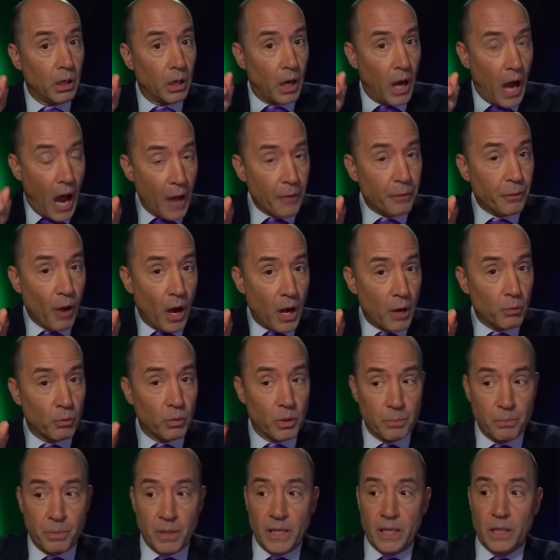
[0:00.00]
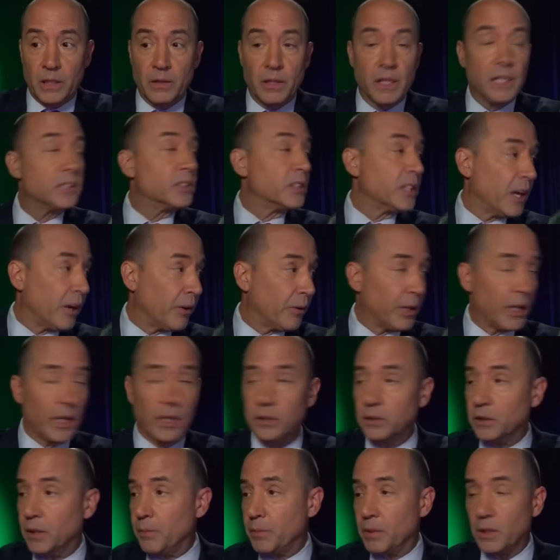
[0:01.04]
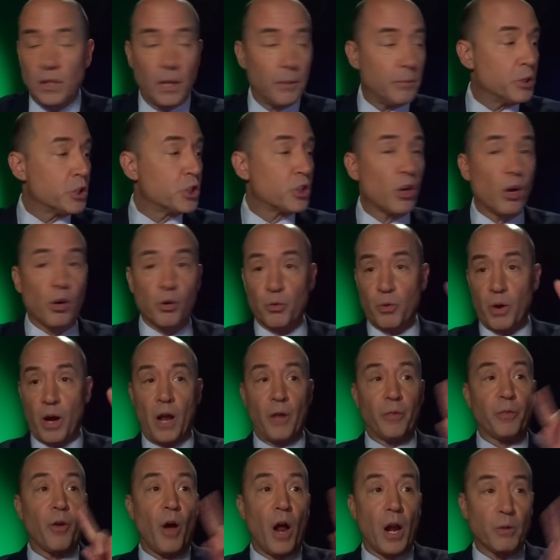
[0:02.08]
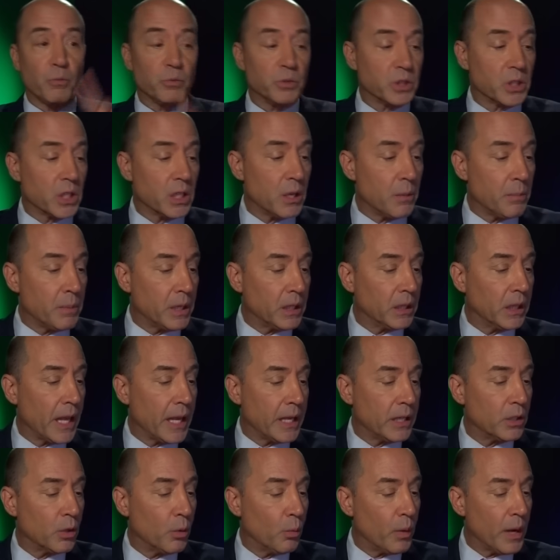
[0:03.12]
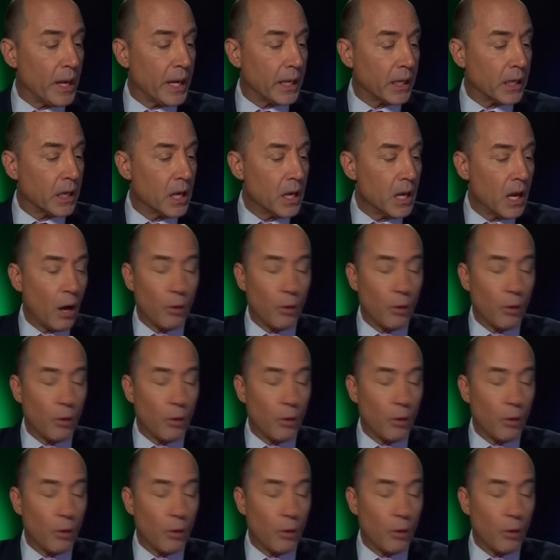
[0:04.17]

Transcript: I thought it would be in this area. Let me let me show you where I thought it was going to be late in the week.